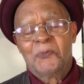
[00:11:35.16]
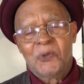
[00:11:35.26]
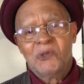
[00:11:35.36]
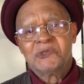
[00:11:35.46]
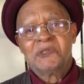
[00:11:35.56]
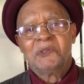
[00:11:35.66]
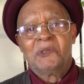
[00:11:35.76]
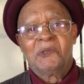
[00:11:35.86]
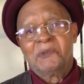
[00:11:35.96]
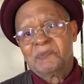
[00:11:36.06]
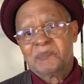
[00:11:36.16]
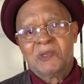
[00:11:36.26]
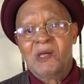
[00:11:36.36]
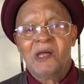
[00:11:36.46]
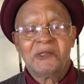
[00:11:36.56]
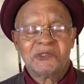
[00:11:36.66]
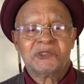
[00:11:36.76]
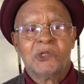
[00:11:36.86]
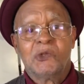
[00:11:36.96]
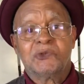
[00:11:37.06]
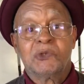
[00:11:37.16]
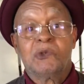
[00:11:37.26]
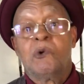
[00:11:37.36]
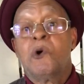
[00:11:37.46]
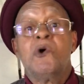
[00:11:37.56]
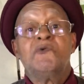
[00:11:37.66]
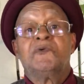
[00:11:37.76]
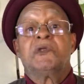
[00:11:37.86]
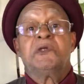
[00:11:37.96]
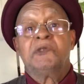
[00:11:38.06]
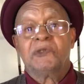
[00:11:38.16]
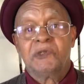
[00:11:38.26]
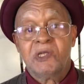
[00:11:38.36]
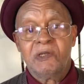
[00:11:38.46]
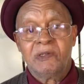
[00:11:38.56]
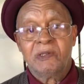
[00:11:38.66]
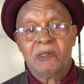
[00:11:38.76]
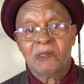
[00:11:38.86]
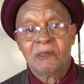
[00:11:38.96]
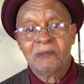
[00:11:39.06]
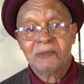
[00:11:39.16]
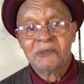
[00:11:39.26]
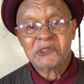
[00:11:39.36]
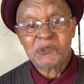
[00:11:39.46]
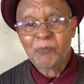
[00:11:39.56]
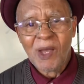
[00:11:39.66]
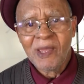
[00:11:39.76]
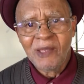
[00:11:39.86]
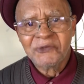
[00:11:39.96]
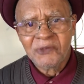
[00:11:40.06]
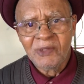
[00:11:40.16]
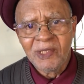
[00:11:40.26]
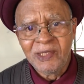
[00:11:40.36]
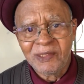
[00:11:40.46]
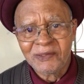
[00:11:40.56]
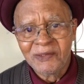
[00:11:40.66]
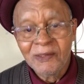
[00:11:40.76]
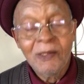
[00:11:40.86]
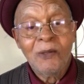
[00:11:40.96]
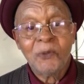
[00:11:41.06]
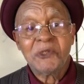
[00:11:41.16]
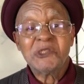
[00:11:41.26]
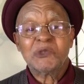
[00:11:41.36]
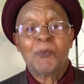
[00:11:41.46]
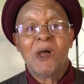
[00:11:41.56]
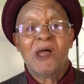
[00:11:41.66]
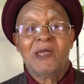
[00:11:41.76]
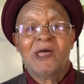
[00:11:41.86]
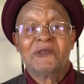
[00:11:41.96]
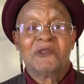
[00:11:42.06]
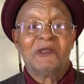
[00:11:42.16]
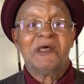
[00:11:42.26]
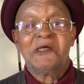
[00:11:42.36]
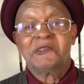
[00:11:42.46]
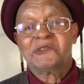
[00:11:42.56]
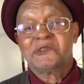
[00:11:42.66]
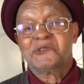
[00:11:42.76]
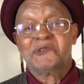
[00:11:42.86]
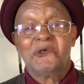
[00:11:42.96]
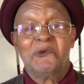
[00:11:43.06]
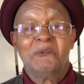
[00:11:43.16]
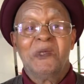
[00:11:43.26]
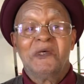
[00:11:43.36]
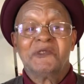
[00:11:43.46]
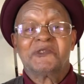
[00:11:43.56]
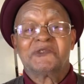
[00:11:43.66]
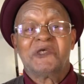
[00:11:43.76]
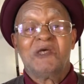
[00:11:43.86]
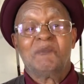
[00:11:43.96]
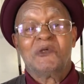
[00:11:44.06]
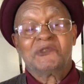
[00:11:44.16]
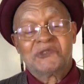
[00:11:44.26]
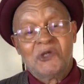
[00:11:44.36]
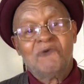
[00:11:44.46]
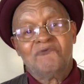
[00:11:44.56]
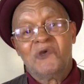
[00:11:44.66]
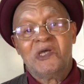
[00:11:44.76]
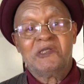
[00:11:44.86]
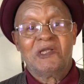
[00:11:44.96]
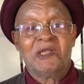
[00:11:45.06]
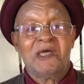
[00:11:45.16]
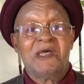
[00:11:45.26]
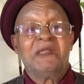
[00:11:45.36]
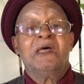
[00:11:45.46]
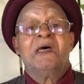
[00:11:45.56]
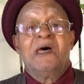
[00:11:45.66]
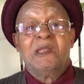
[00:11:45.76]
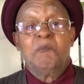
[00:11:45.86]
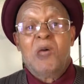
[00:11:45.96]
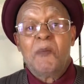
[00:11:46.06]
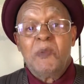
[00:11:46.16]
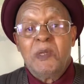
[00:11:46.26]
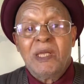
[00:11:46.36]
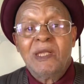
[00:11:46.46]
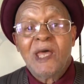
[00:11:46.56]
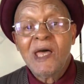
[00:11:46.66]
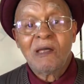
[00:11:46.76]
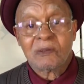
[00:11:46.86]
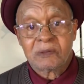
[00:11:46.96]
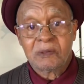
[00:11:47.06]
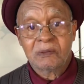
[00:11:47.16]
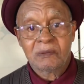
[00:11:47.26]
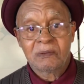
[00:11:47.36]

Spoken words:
person or God is told to go over the hill there and spy out the land. Well, this spying out the land is the same as surveying the land and mapping it out.